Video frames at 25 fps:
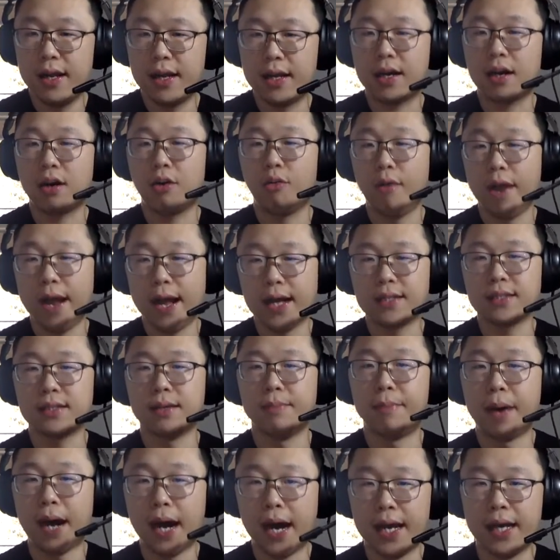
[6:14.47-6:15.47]
it corrects
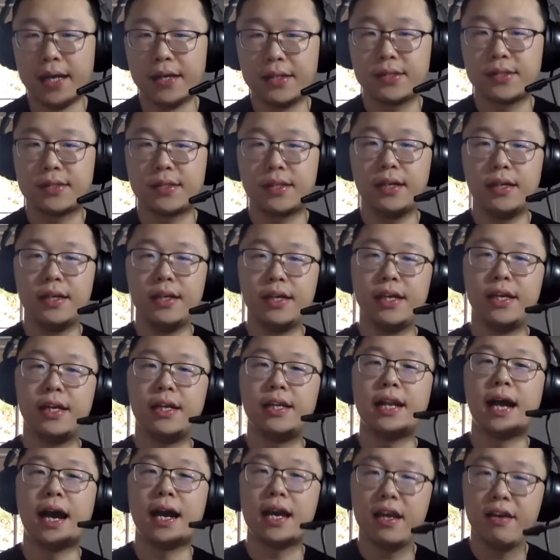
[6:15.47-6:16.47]
a bias
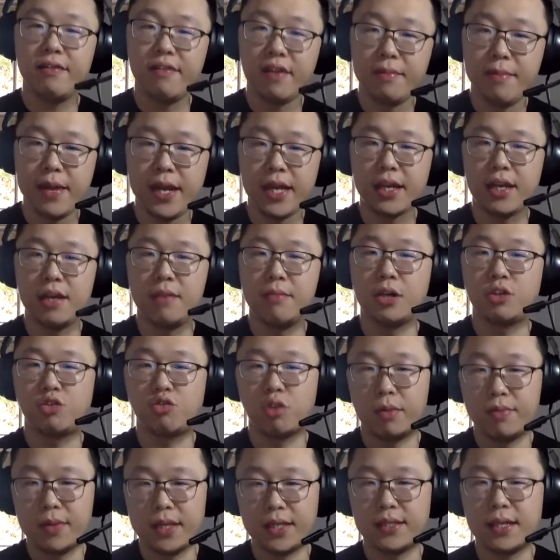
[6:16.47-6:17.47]
in naively making
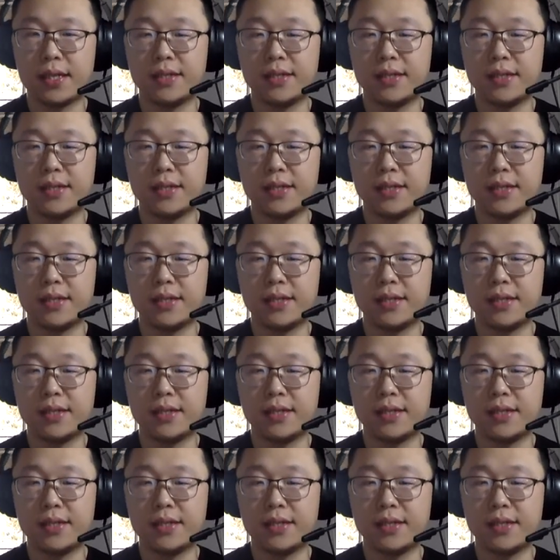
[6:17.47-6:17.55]
Metropolis